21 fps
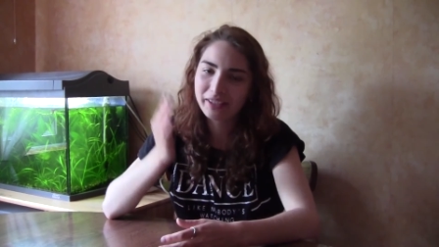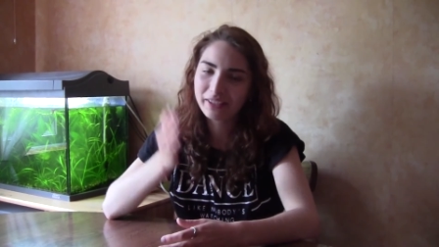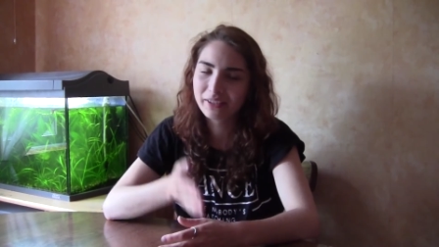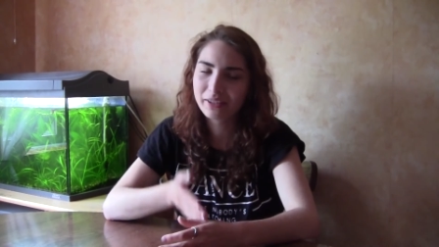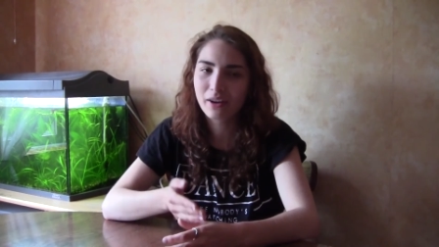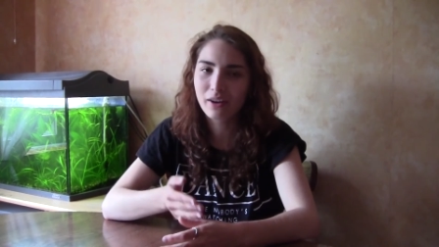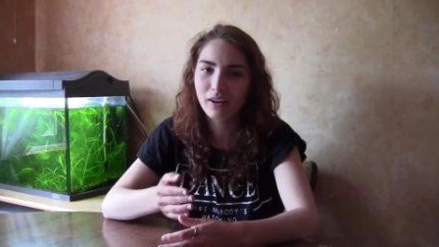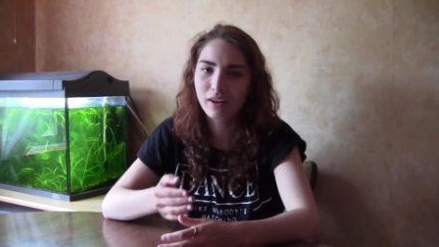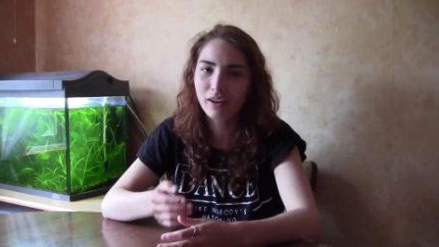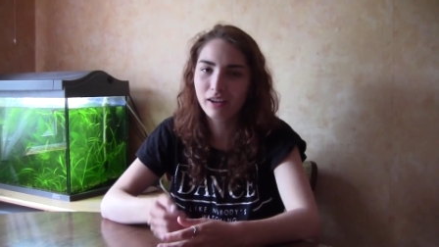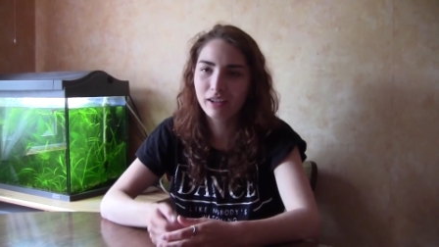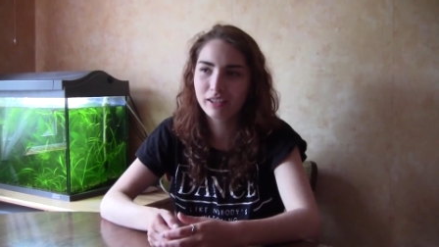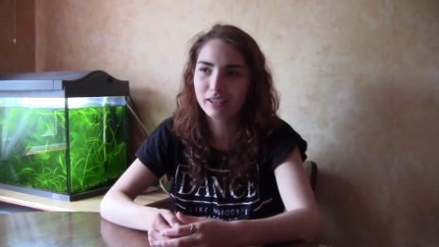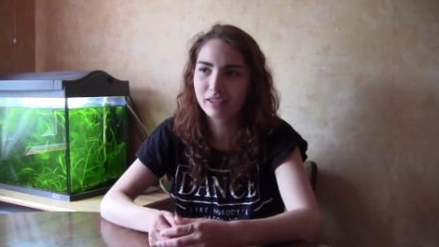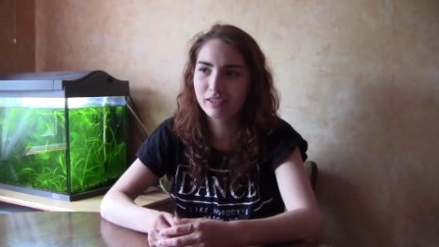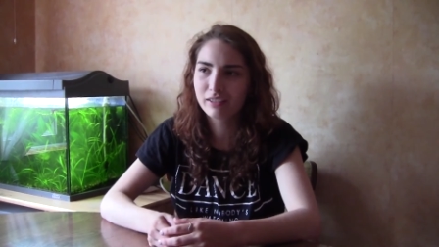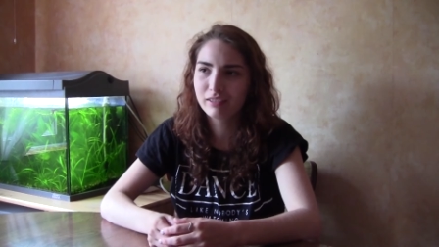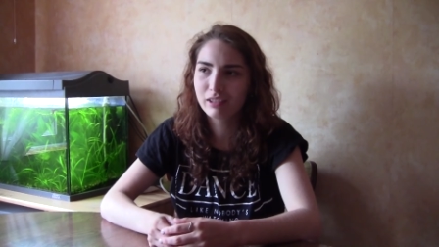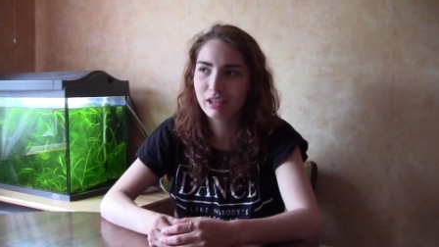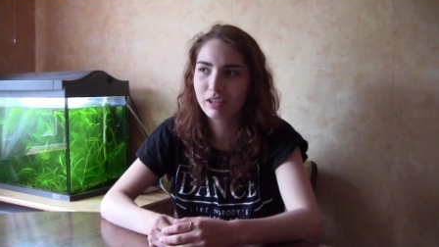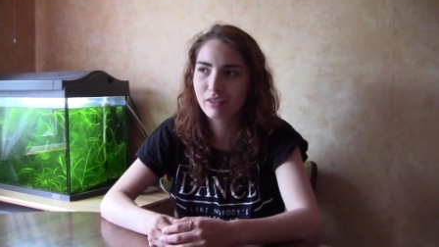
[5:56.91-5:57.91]

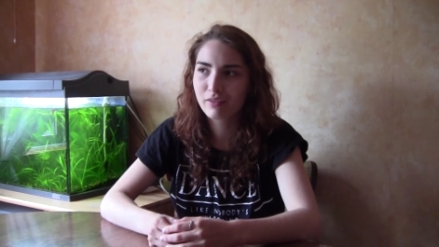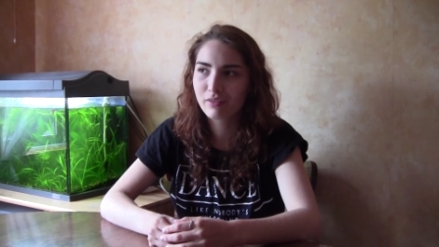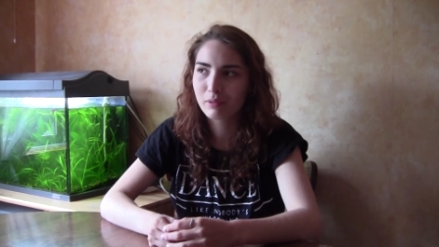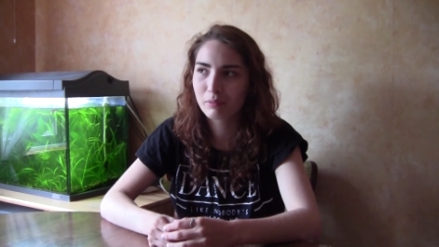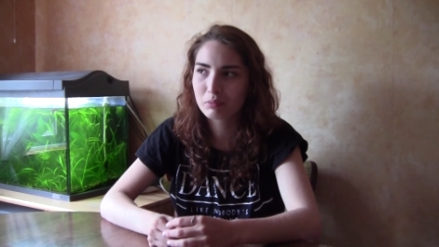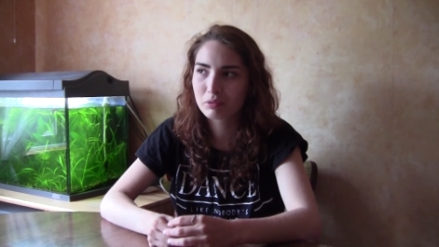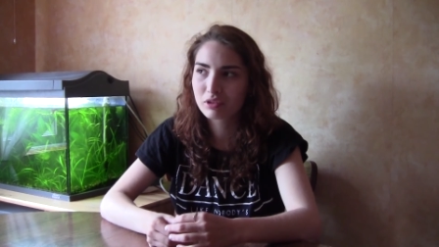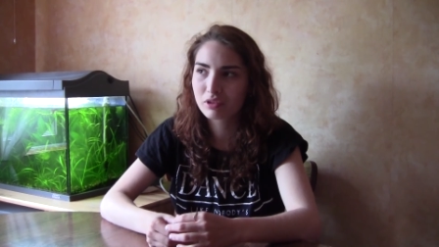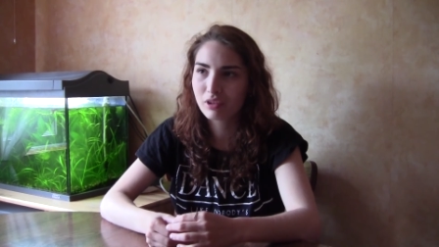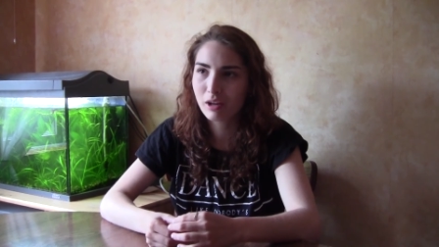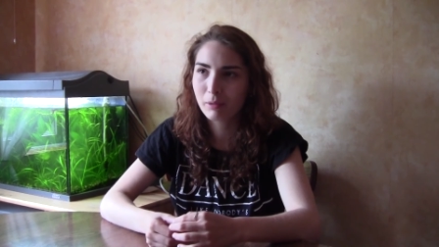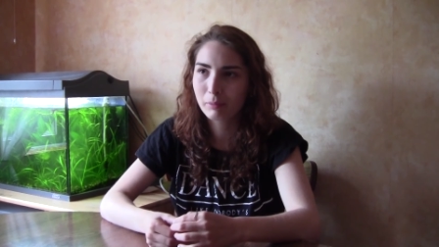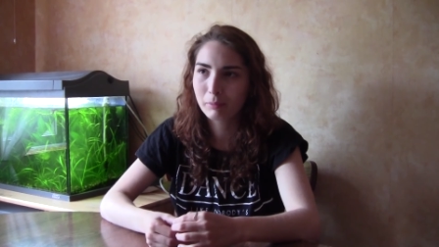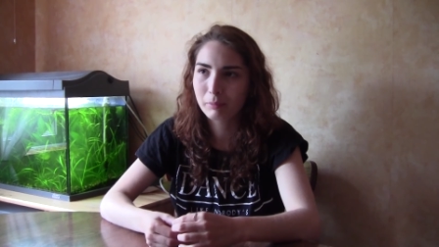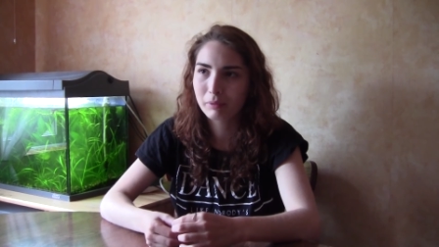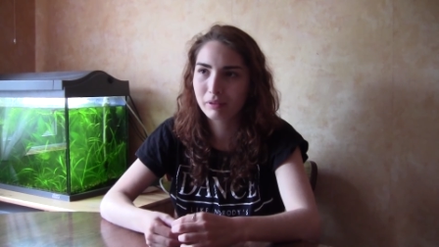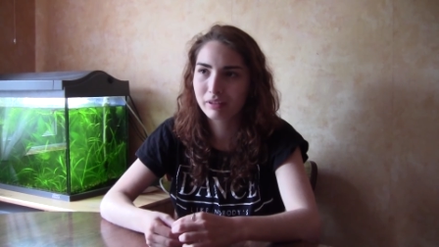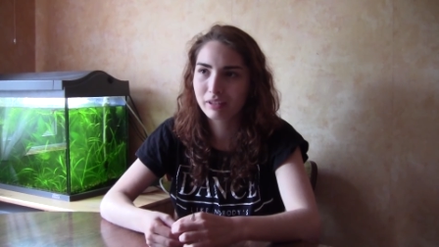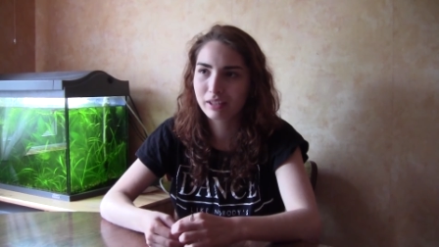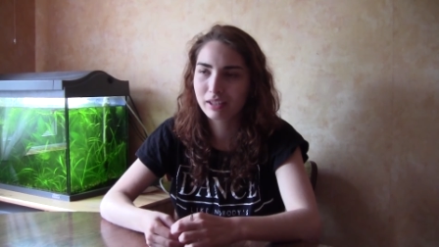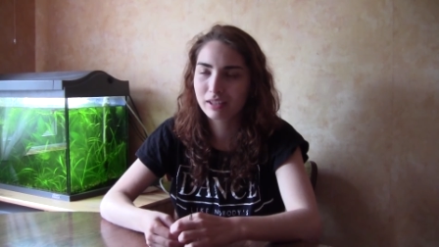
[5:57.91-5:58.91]
and none of them stopped. I
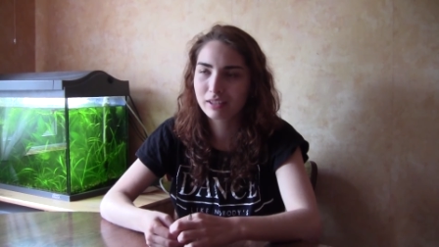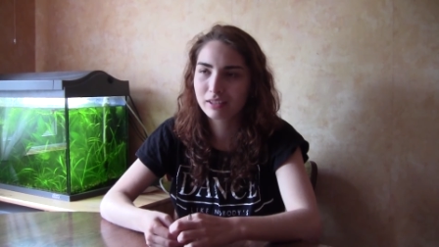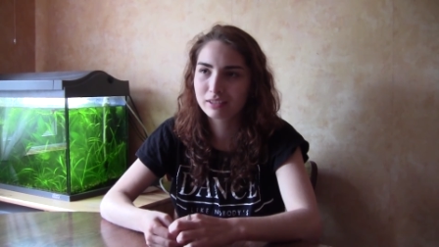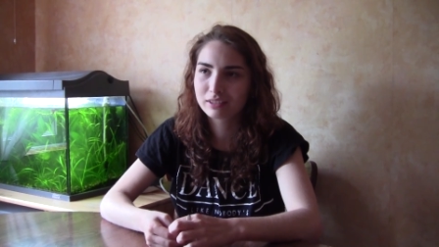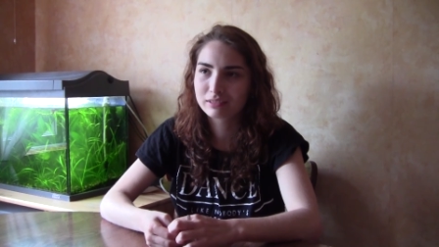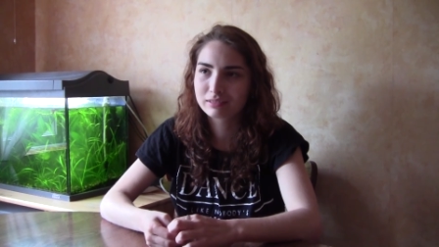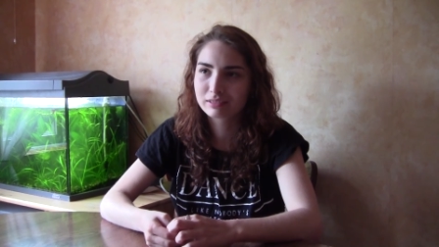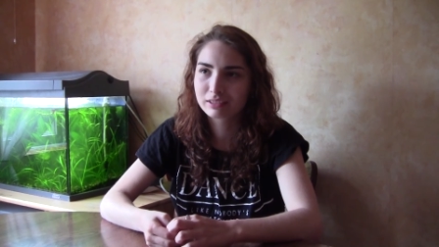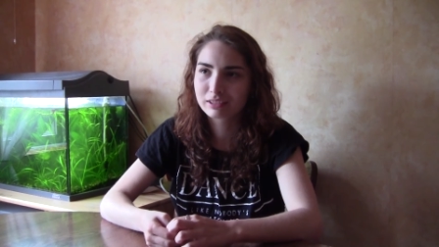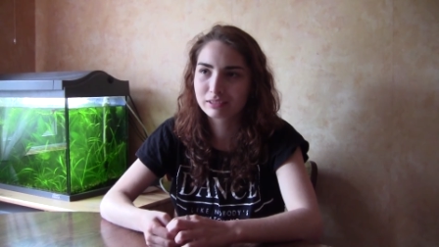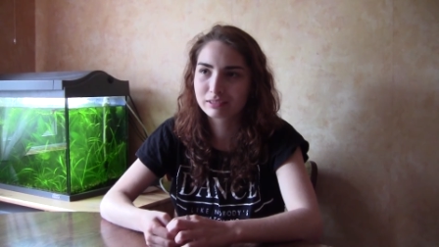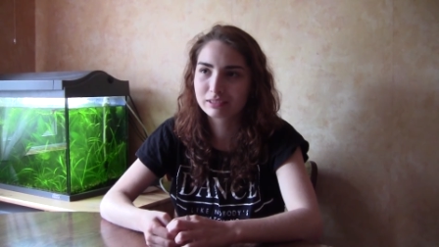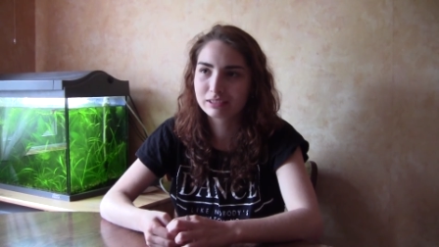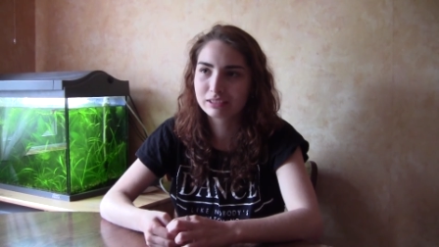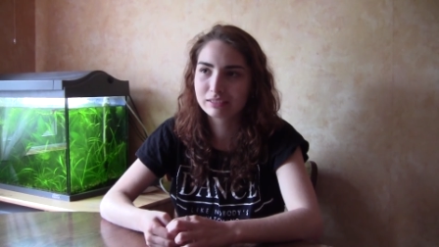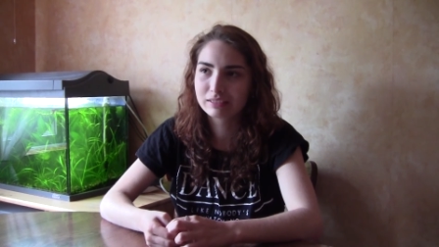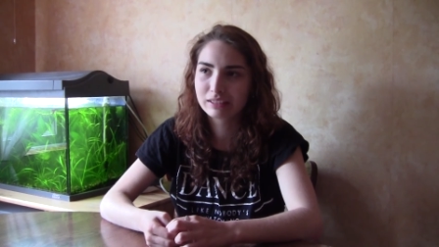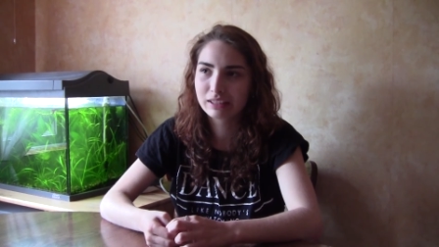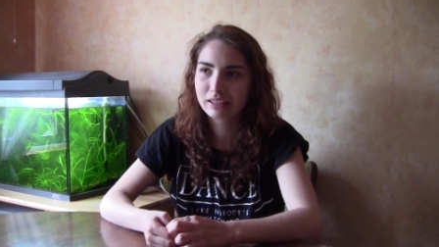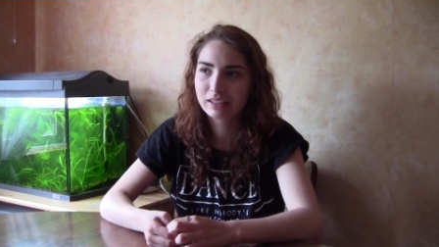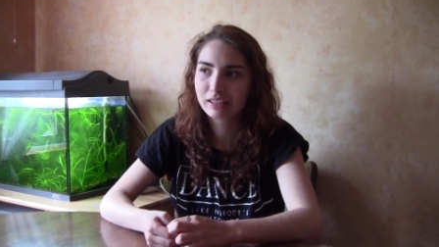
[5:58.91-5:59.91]
mean, the kid is literally
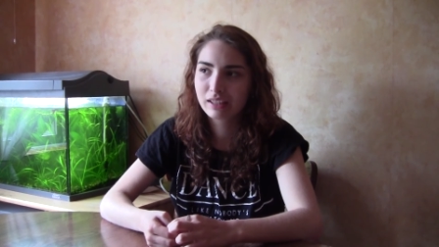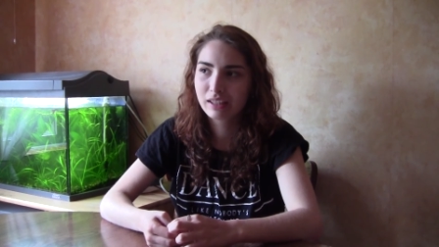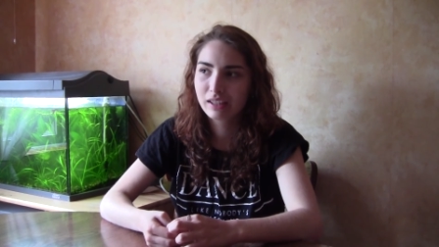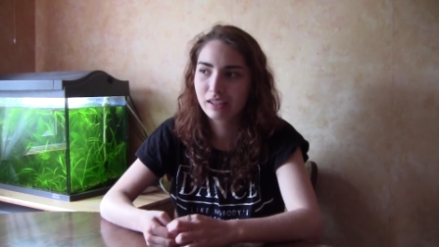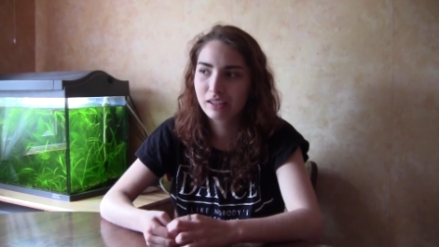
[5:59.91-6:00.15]
like